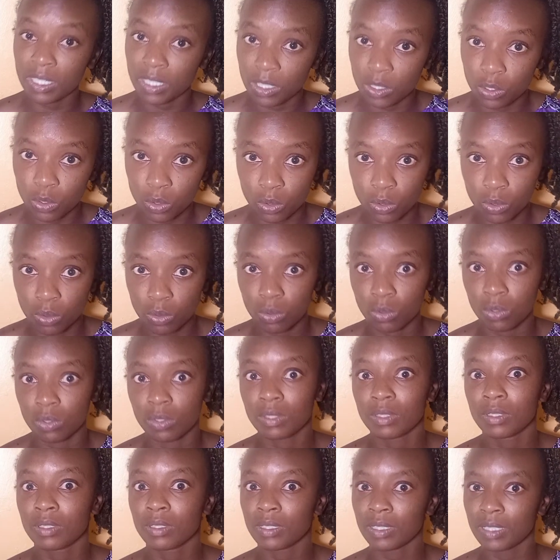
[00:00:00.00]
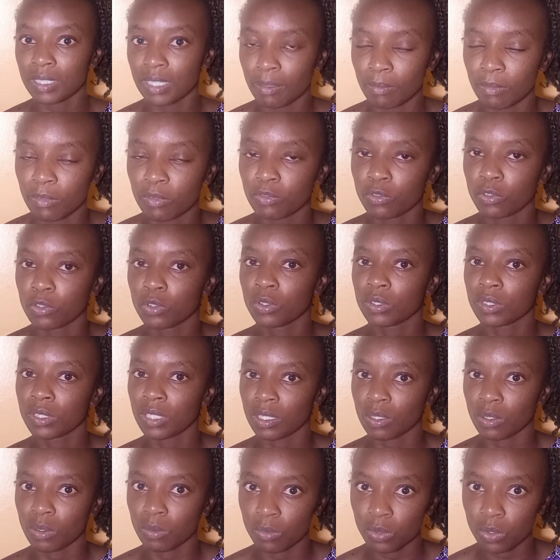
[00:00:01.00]
need to consider before you
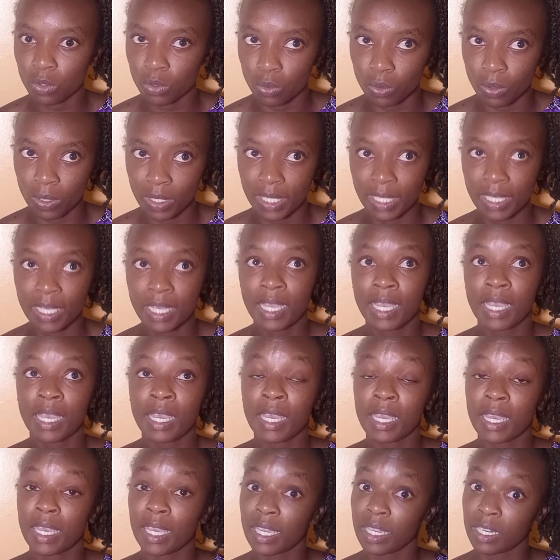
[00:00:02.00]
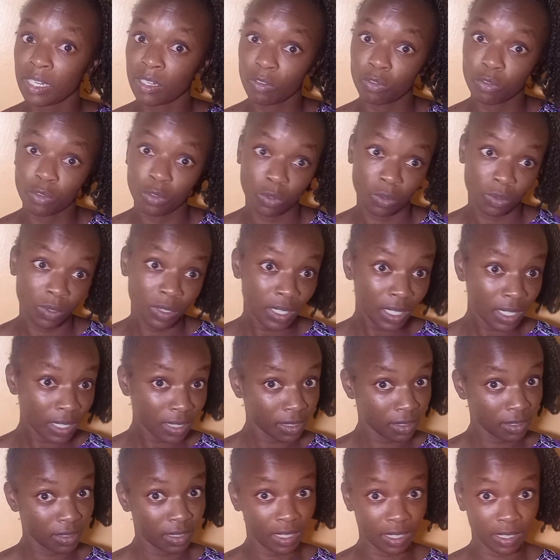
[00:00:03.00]
start homeschooling. And if you're really
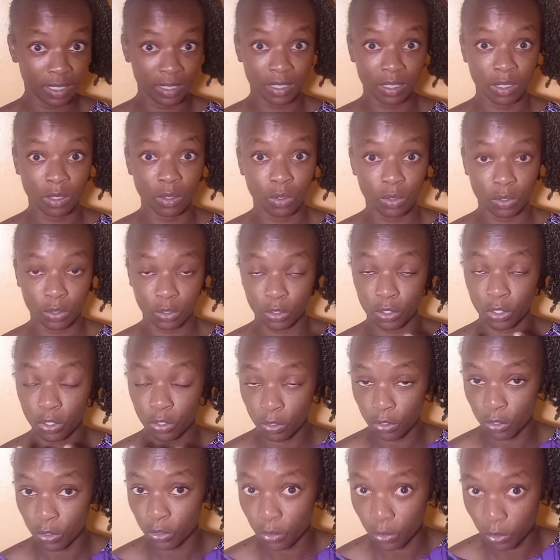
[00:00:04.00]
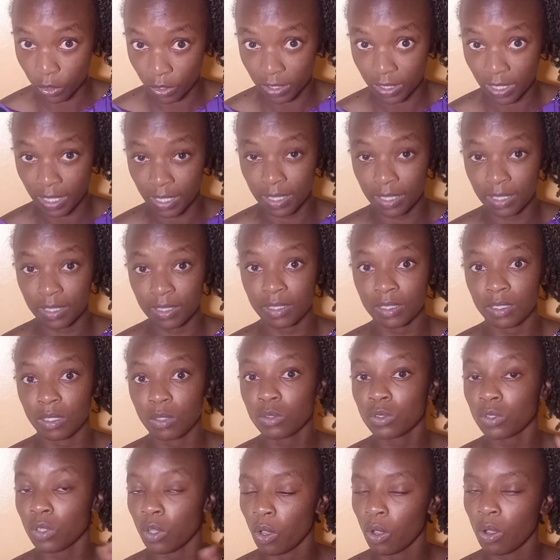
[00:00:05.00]
trying, or you're going to try this
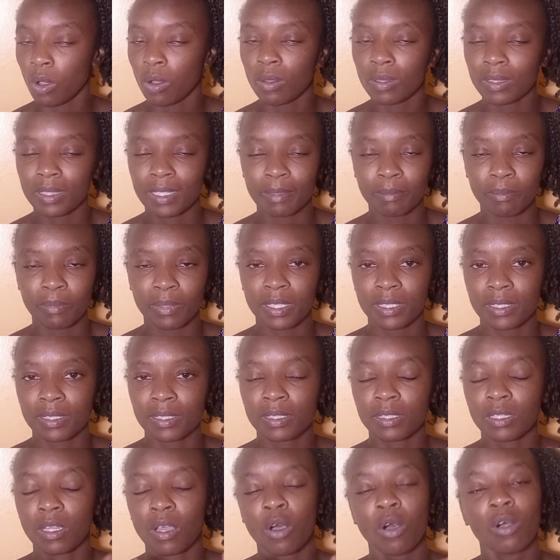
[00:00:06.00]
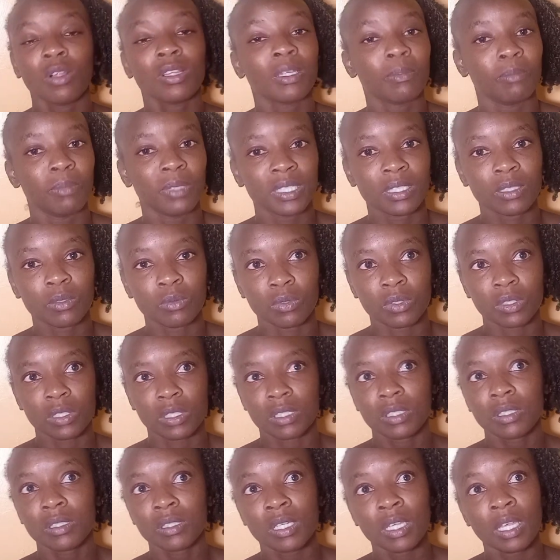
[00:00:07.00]
out, all the best
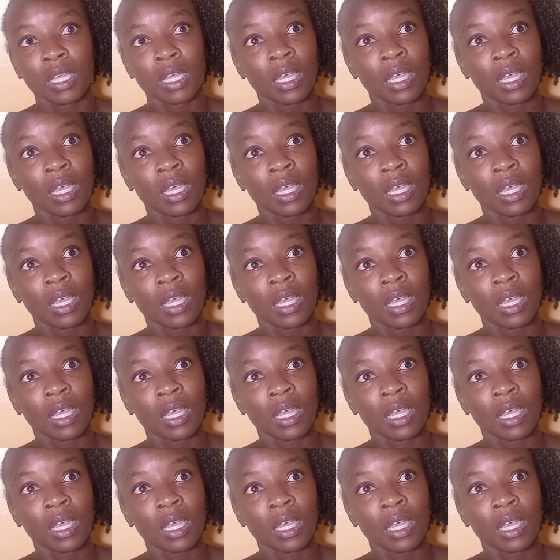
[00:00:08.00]
wishes.